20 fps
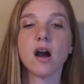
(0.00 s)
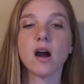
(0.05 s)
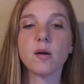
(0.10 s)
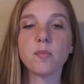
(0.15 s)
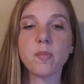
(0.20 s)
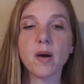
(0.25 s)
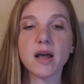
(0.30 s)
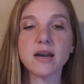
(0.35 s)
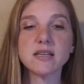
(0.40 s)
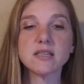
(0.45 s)

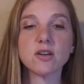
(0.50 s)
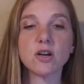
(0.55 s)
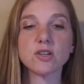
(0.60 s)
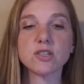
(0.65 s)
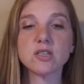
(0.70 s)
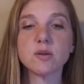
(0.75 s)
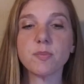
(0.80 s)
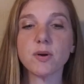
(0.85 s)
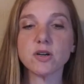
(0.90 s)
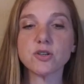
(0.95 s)
our body
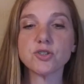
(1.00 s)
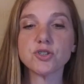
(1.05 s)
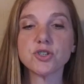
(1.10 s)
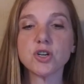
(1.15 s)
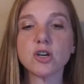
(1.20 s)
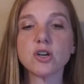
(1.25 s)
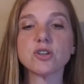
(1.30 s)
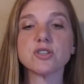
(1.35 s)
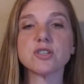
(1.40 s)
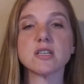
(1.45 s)
starts to burn
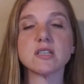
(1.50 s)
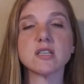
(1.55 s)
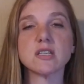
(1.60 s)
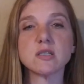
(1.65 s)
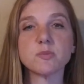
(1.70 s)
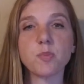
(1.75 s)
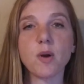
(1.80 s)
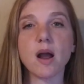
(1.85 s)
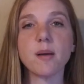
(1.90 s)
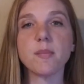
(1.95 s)
sugars as
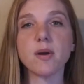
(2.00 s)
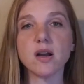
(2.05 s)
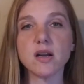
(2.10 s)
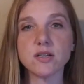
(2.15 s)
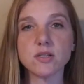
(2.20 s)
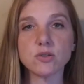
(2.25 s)
its primary